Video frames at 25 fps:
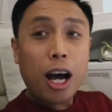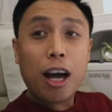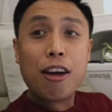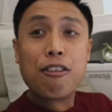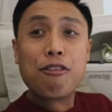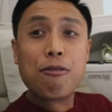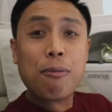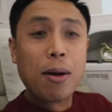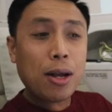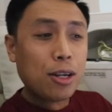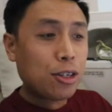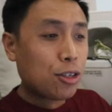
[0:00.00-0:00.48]

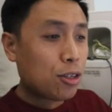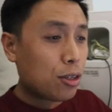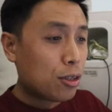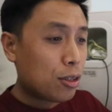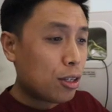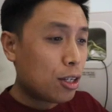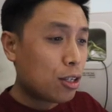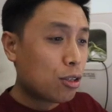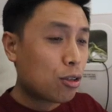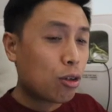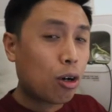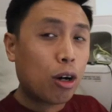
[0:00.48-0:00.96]
I've
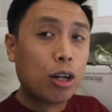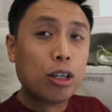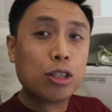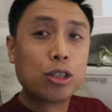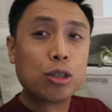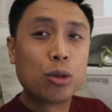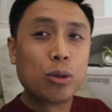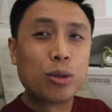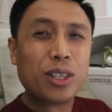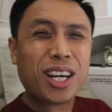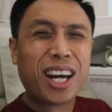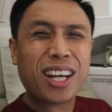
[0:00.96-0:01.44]
mentioned this
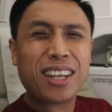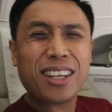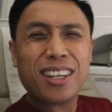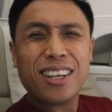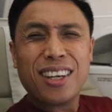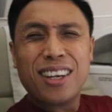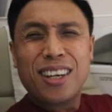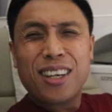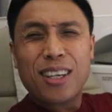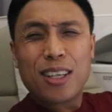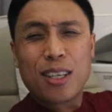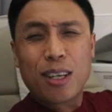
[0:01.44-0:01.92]
also that
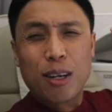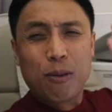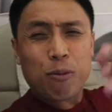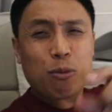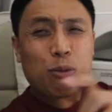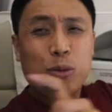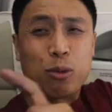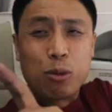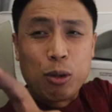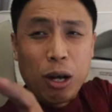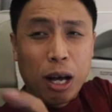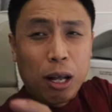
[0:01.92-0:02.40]

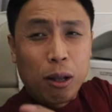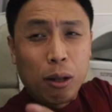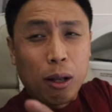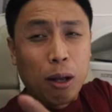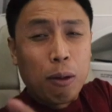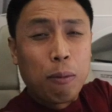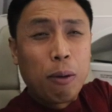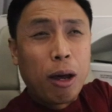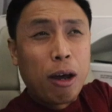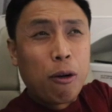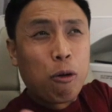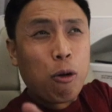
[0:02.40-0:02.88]

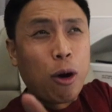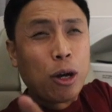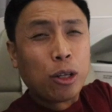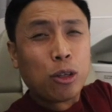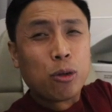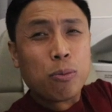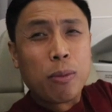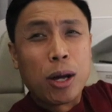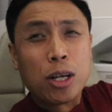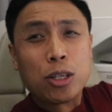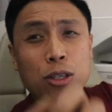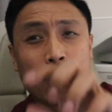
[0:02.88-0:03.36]
I
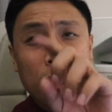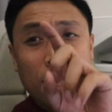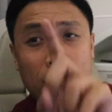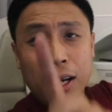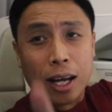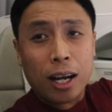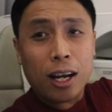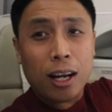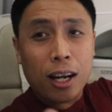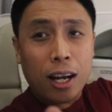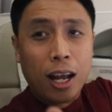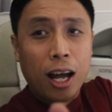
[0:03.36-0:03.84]
want to mention
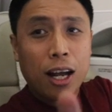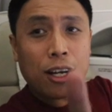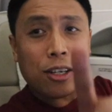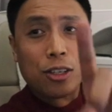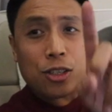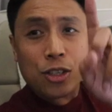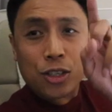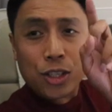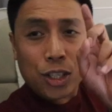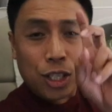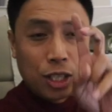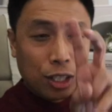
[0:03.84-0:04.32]
Ayala Land,
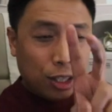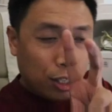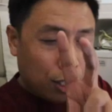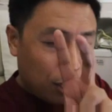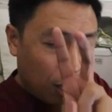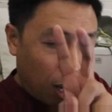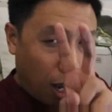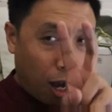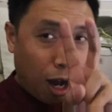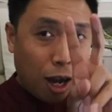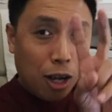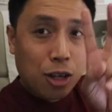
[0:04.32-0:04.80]

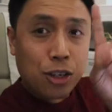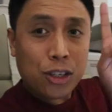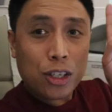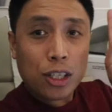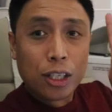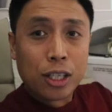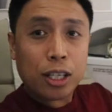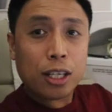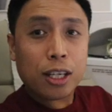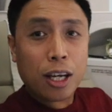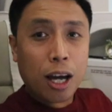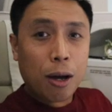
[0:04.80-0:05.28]

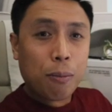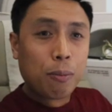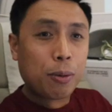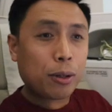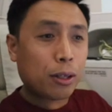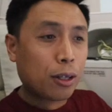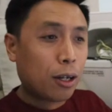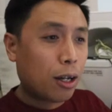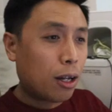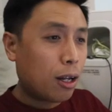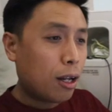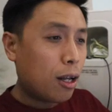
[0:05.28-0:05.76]
GT
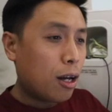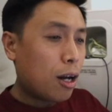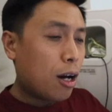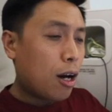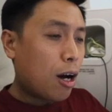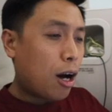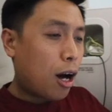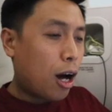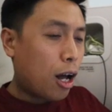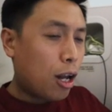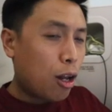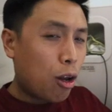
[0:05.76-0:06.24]
Capital,
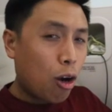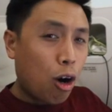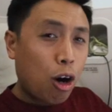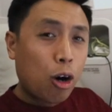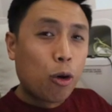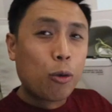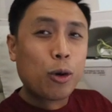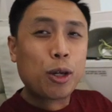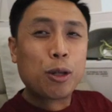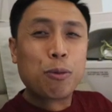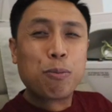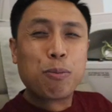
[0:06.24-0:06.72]

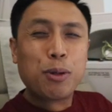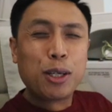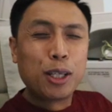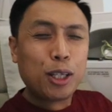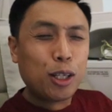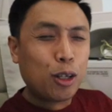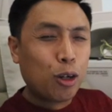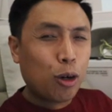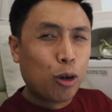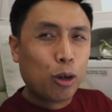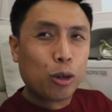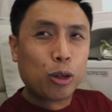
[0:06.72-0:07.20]
along with
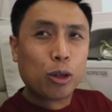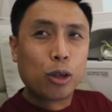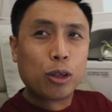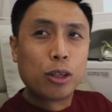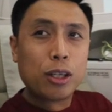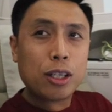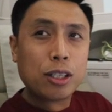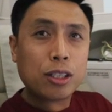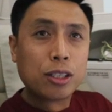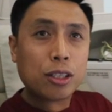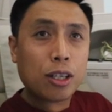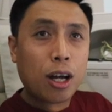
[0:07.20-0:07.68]
BDO.
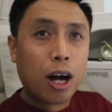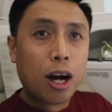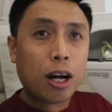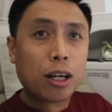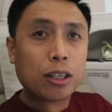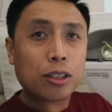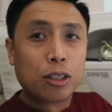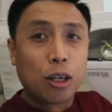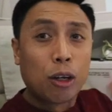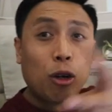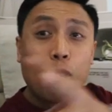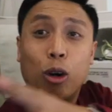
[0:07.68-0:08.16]
Now, these
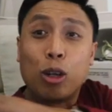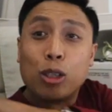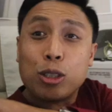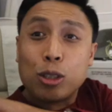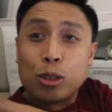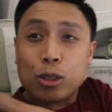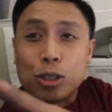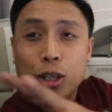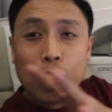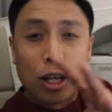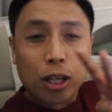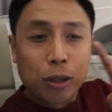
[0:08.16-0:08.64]
stocks are
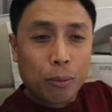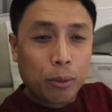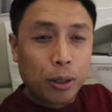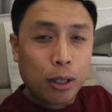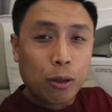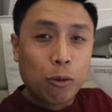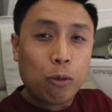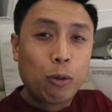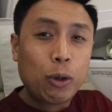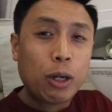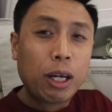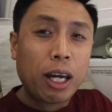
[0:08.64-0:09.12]
also Jollibee.
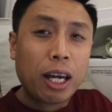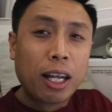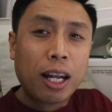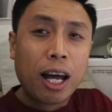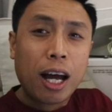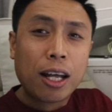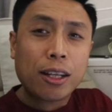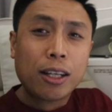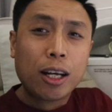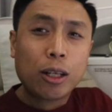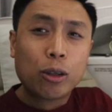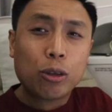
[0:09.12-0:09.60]
You can
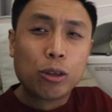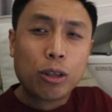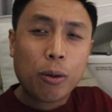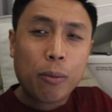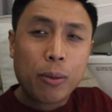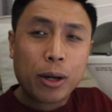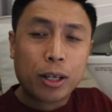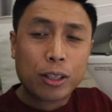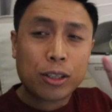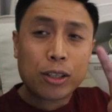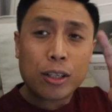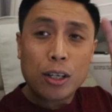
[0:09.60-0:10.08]
add that to the
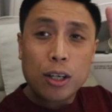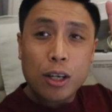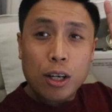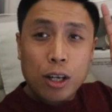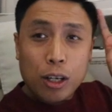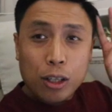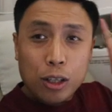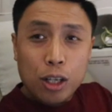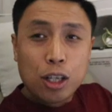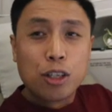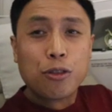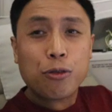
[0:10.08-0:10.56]
mix.
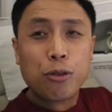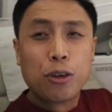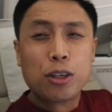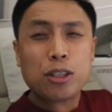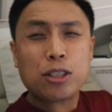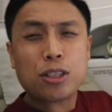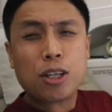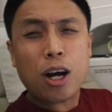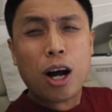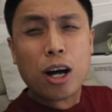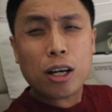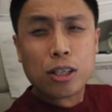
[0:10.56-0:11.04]
These four
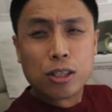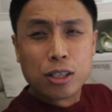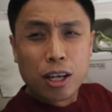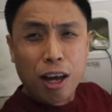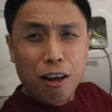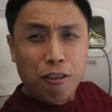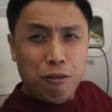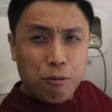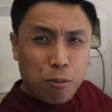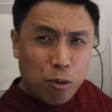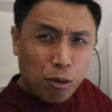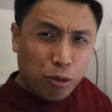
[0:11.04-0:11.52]
stocks
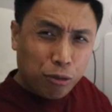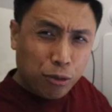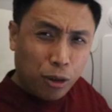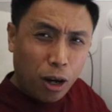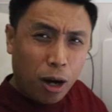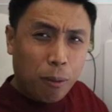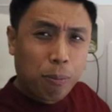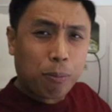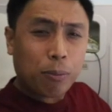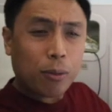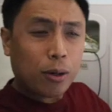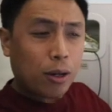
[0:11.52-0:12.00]
have moved
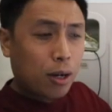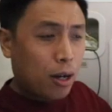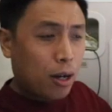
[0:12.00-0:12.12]
up.